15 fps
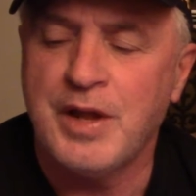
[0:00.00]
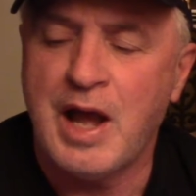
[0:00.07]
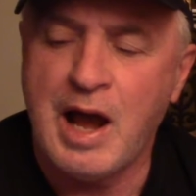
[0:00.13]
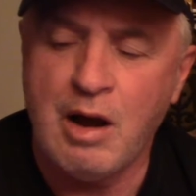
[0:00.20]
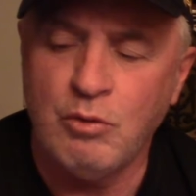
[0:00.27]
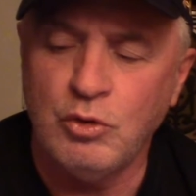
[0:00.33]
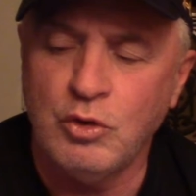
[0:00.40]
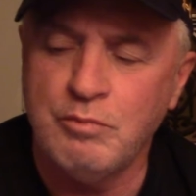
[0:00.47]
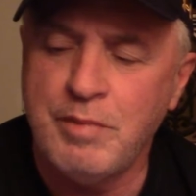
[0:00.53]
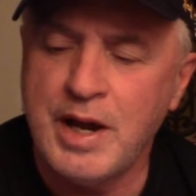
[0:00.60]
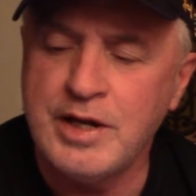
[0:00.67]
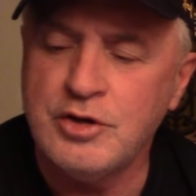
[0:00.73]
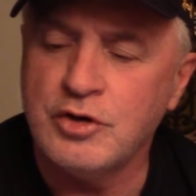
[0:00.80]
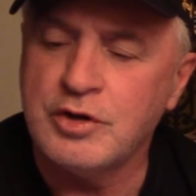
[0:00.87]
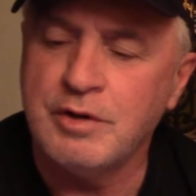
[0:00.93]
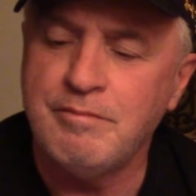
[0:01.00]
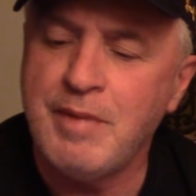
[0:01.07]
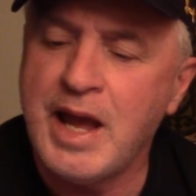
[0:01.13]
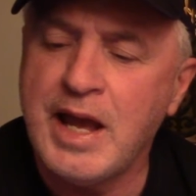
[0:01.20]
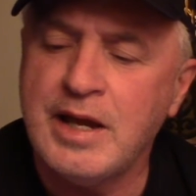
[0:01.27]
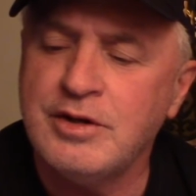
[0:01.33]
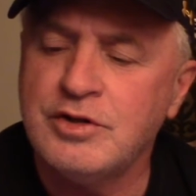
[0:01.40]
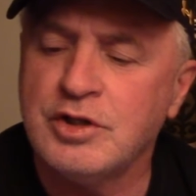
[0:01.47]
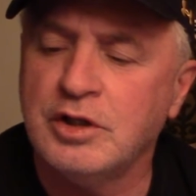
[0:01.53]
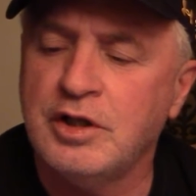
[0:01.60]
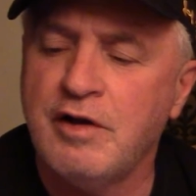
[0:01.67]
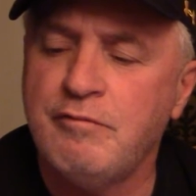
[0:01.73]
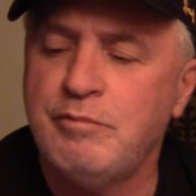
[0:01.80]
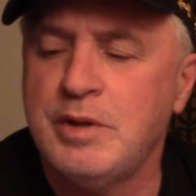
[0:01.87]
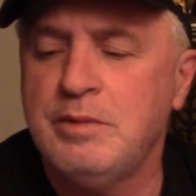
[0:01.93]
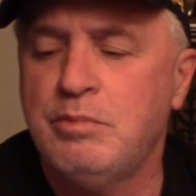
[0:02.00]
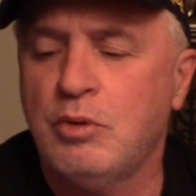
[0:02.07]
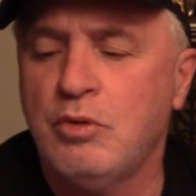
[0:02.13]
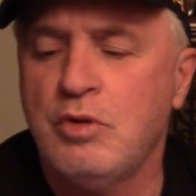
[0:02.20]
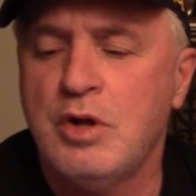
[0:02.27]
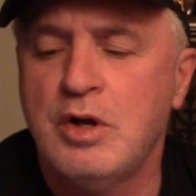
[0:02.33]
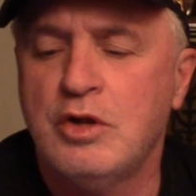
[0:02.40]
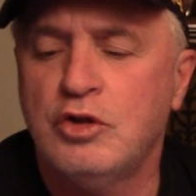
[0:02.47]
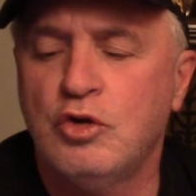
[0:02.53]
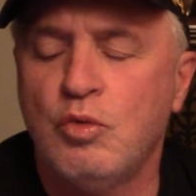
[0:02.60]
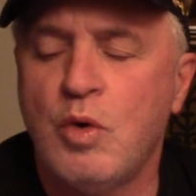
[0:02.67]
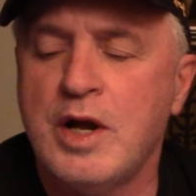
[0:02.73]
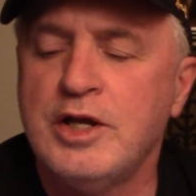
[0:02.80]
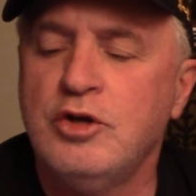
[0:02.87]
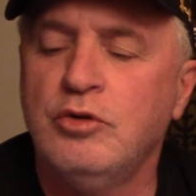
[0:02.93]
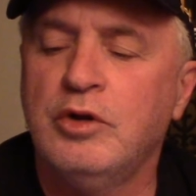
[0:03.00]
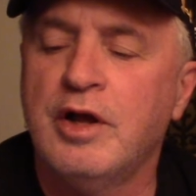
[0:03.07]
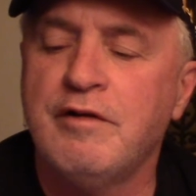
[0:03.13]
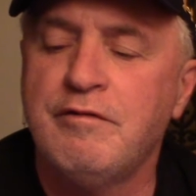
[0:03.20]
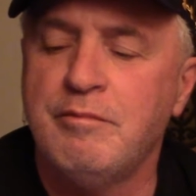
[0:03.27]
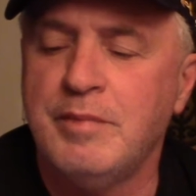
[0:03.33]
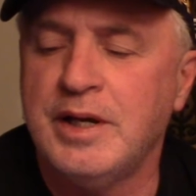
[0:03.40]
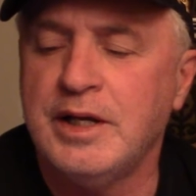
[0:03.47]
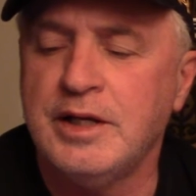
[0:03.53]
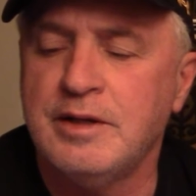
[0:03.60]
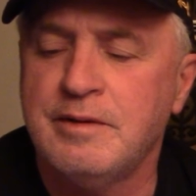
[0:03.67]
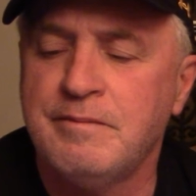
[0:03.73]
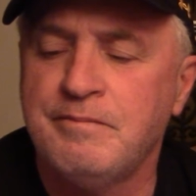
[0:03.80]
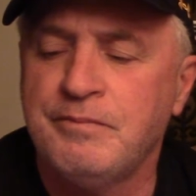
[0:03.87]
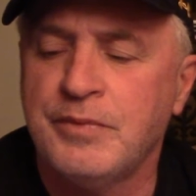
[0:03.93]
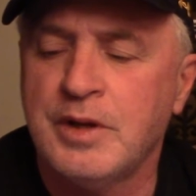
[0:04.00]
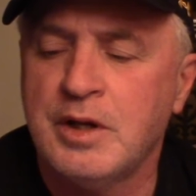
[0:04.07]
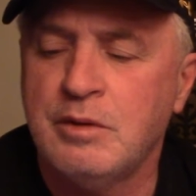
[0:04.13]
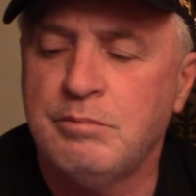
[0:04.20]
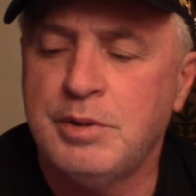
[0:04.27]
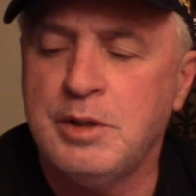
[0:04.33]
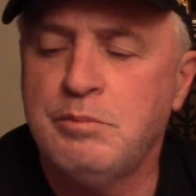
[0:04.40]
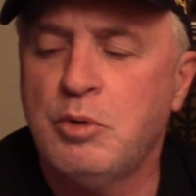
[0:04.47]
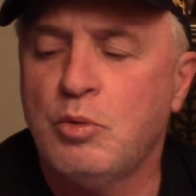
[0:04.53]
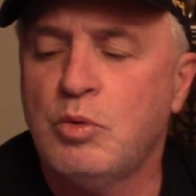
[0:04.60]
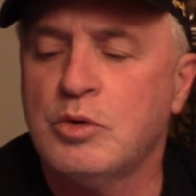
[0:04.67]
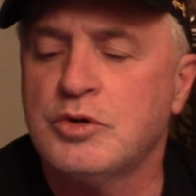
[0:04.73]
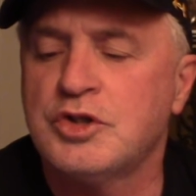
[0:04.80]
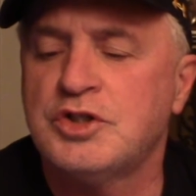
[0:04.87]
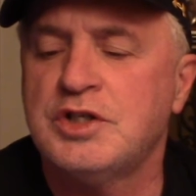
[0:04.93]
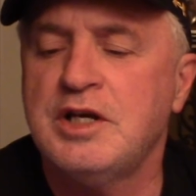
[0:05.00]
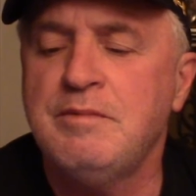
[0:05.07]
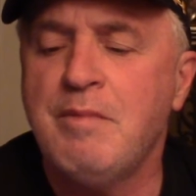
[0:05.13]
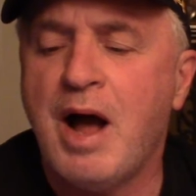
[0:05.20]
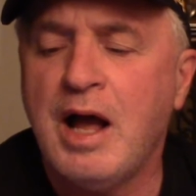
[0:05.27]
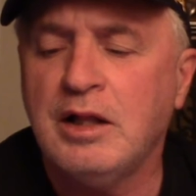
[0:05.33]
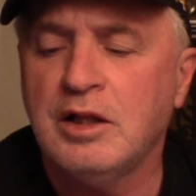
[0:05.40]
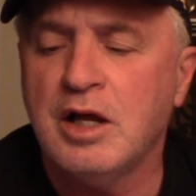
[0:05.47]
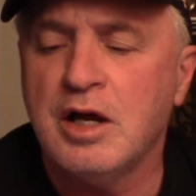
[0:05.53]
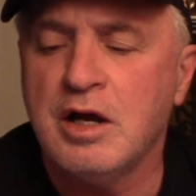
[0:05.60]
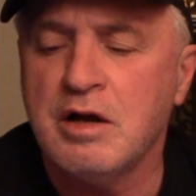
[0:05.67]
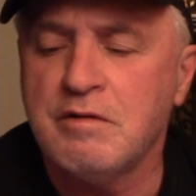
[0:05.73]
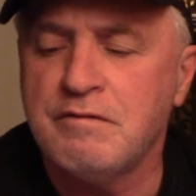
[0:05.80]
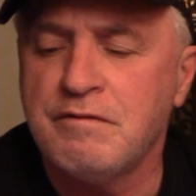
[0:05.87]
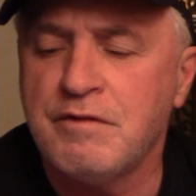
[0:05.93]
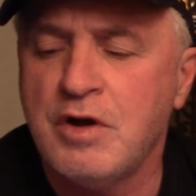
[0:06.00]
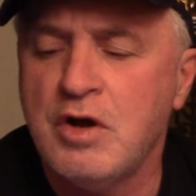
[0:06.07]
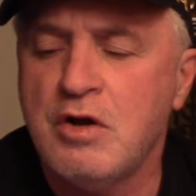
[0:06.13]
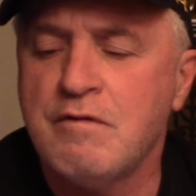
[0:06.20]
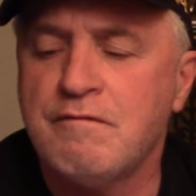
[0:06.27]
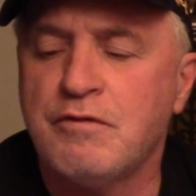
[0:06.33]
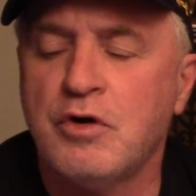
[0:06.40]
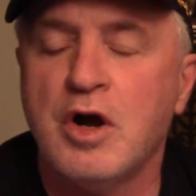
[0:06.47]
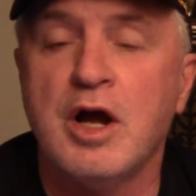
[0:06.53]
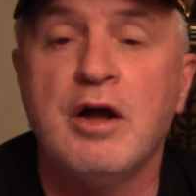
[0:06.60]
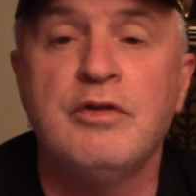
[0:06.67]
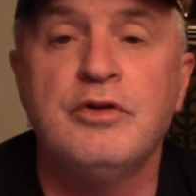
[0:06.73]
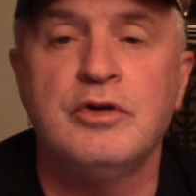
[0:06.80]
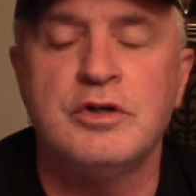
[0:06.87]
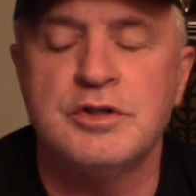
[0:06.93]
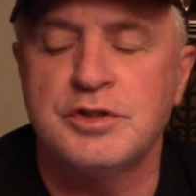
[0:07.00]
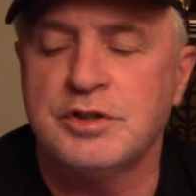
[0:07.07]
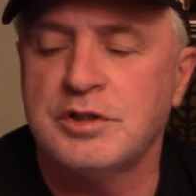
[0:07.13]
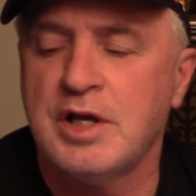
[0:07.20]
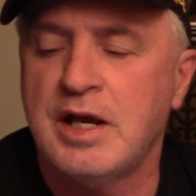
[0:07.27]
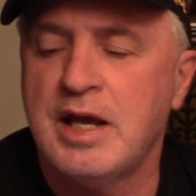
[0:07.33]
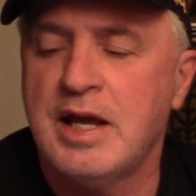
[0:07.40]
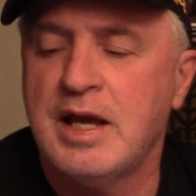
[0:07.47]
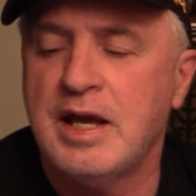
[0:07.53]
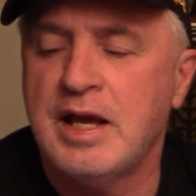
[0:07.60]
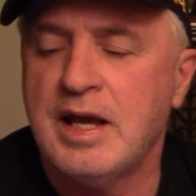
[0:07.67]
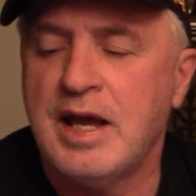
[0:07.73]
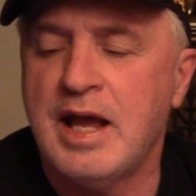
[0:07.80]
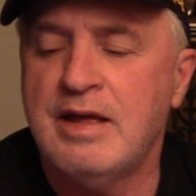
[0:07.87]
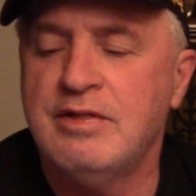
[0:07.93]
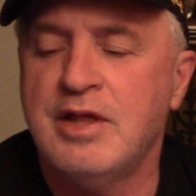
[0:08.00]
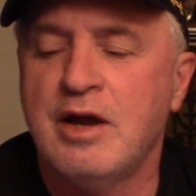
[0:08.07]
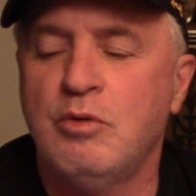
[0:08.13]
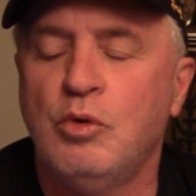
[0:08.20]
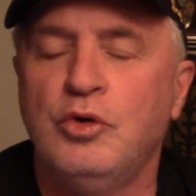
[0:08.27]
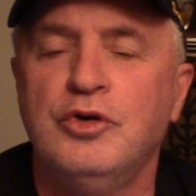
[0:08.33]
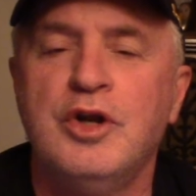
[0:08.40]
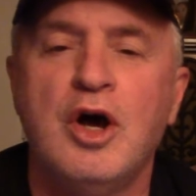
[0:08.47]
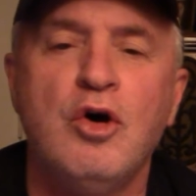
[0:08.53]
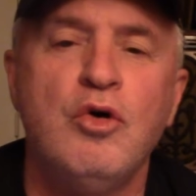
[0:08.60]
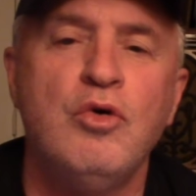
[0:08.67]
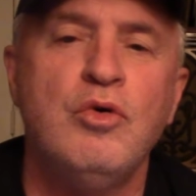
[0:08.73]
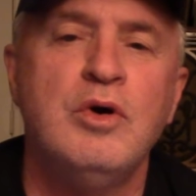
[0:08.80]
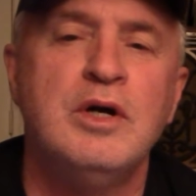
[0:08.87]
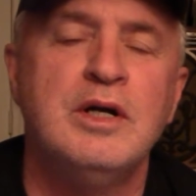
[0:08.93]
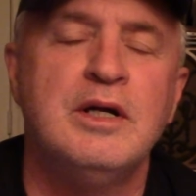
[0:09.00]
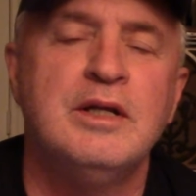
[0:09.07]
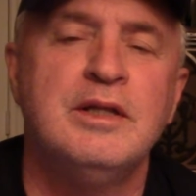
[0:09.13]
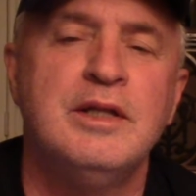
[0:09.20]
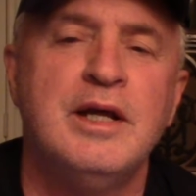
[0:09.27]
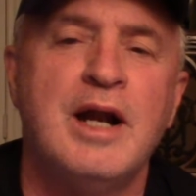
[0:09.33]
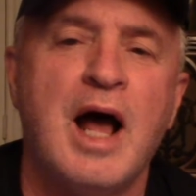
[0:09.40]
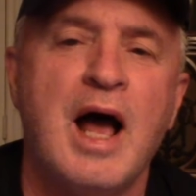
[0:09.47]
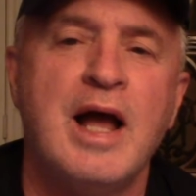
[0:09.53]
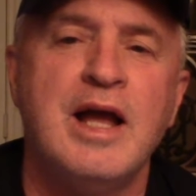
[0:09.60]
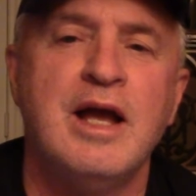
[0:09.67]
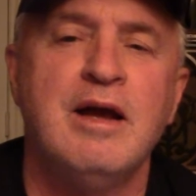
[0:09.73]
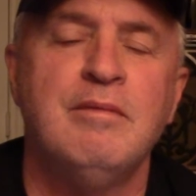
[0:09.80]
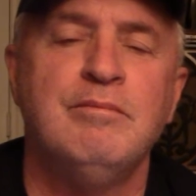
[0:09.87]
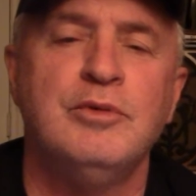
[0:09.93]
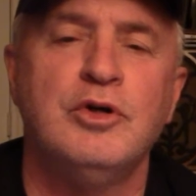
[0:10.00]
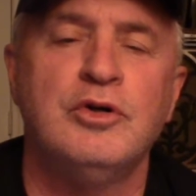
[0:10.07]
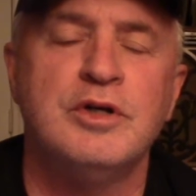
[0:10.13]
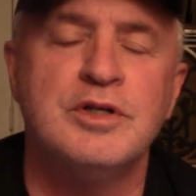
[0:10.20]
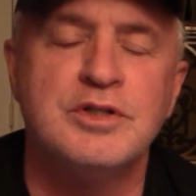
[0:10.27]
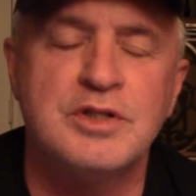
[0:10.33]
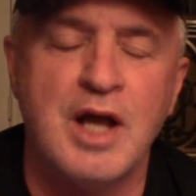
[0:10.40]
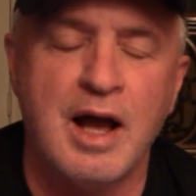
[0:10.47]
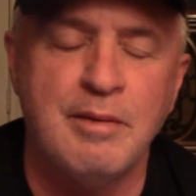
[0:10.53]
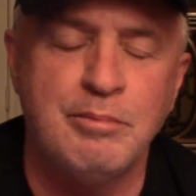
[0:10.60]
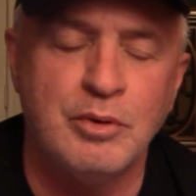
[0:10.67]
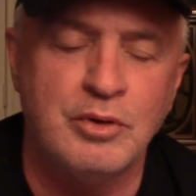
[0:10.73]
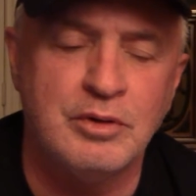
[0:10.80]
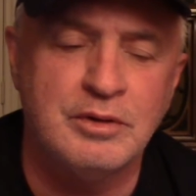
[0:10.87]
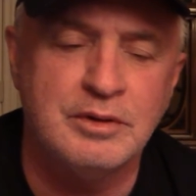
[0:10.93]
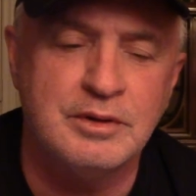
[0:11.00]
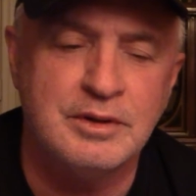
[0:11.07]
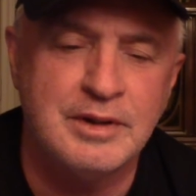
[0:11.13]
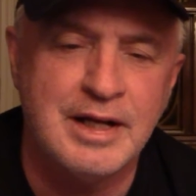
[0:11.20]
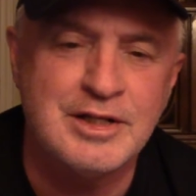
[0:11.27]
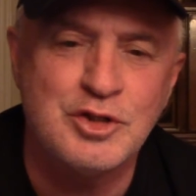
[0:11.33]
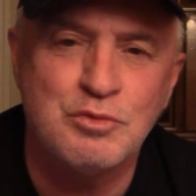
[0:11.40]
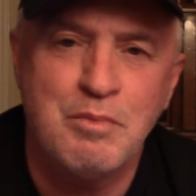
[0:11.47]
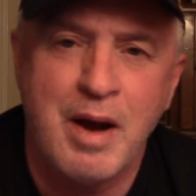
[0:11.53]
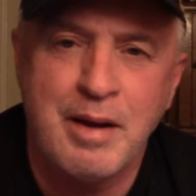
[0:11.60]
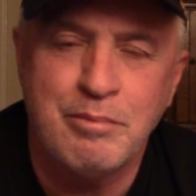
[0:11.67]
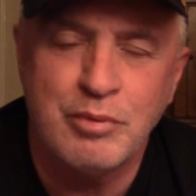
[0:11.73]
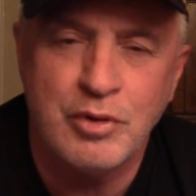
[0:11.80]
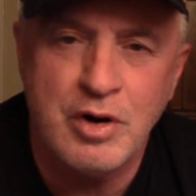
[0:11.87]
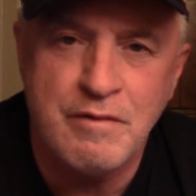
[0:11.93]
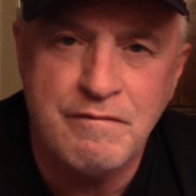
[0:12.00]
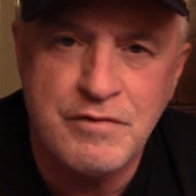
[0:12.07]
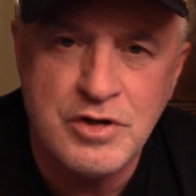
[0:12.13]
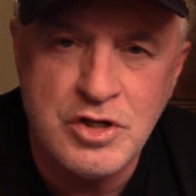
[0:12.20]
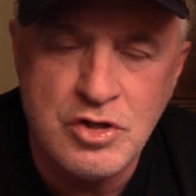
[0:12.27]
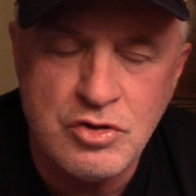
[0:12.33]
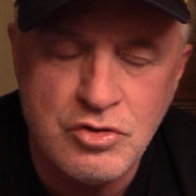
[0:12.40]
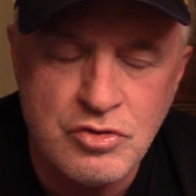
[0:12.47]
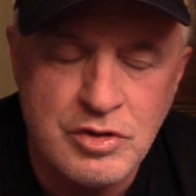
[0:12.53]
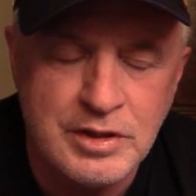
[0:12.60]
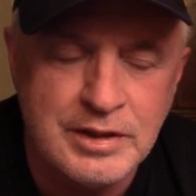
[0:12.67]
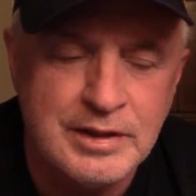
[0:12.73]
I will obey your command to love people the way you love me. People will see my love for others, and they will know that I am your disciple. That's my prayer for you.